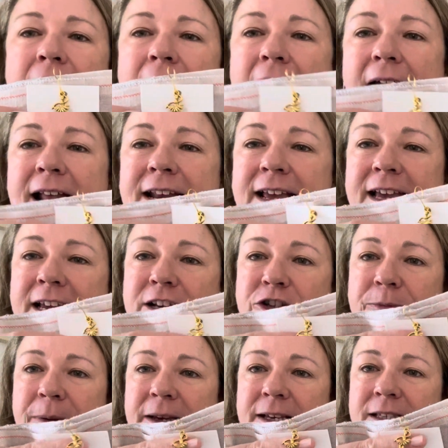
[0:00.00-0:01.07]
And
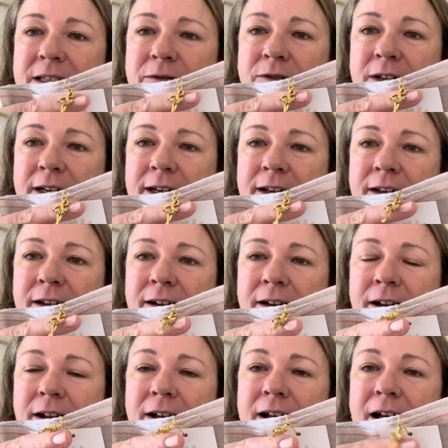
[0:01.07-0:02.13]
each piece of
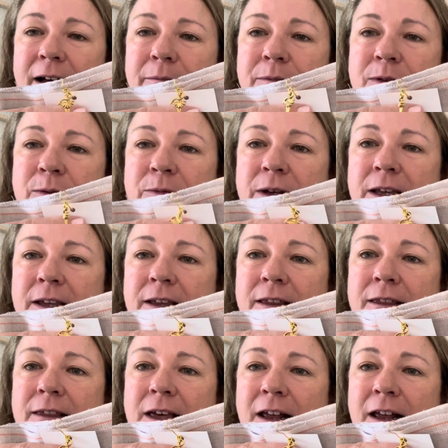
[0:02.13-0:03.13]
linen comes with